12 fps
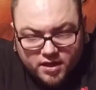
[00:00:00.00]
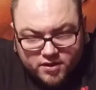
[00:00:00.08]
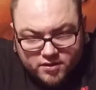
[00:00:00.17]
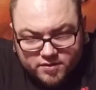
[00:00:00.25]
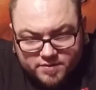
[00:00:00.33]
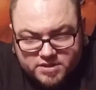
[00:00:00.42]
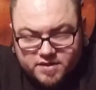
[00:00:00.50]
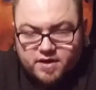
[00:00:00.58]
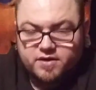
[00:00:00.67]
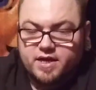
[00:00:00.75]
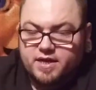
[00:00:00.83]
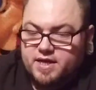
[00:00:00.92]
Oh, let's see.
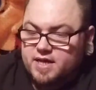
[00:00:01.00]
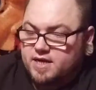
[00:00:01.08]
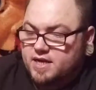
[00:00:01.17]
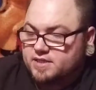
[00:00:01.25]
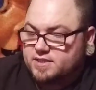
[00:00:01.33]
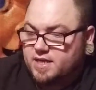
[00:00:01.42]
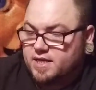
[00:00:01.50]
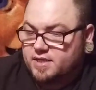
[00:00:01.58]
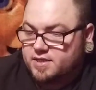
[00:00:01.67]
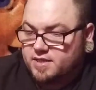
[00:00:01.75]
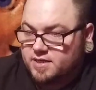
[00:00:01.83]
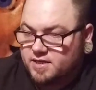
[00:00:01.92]
Okay, I got it out of his hand.